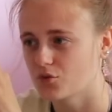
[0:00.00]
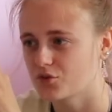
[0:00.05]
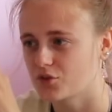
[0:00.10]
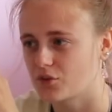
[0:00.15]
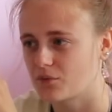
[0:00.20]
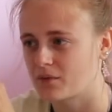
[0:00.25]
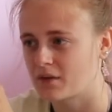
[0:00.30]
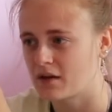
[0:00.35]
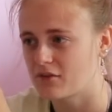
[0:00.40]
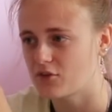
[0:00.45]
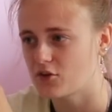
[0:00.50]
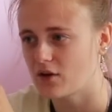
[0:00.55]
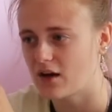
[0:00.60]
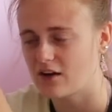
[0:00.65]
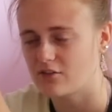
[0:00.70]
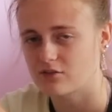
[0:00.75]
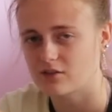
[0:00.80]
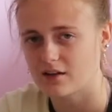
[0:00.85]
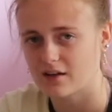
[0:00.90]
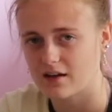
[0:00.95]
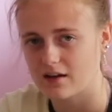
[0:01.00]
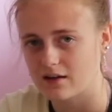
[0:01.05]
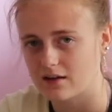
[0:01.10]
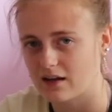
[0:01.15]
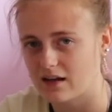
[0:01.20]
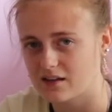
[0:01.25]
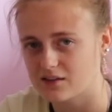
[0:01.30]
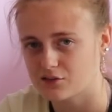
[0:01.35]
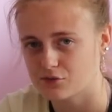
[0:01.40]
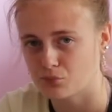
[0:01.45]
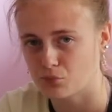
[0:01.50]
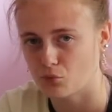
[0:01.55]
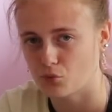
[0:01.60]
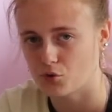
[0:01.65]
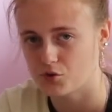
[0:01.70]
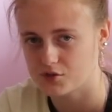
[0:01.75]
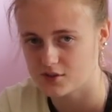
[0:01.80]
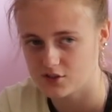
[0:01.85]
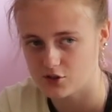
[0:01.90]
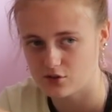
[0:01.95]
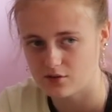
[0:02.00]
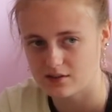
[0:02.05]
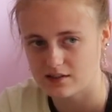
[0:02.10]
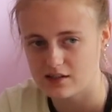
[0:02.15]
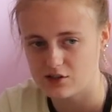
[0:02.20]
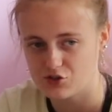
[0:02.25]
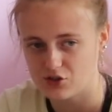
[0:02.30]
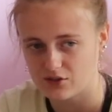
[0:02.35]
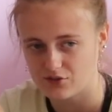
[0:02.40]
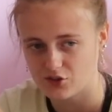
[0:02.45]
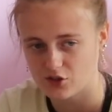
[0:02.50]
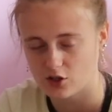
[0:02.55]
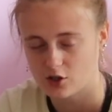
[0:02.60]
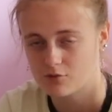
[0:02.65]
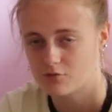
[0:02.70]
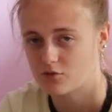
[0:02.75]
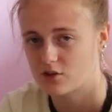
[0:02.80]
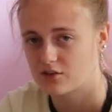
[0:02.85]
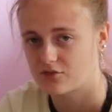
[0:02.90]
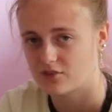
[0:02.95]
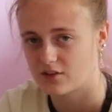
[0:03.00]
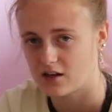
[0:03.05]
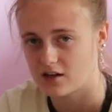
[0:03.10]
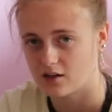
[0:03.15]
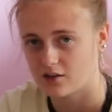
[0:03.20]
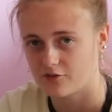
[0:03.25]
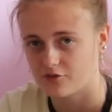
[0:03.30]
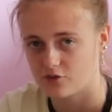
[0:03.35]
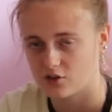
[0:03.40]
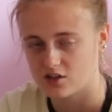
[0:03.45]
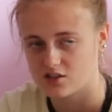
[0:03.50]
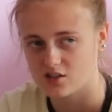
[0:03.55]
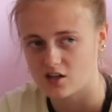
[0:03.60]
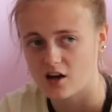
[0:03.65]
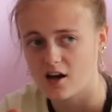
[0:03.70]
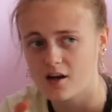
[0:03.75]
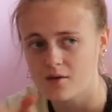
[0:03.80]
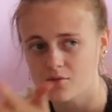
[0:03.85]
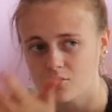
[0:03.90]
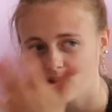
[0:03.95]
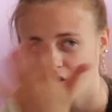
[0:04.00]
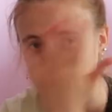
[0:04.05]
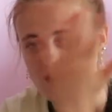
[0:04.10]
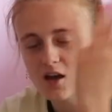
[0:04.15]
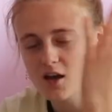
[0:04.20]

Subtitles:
so whenever you have like a glass of water, you'd literally have to go and refill it like 3 times.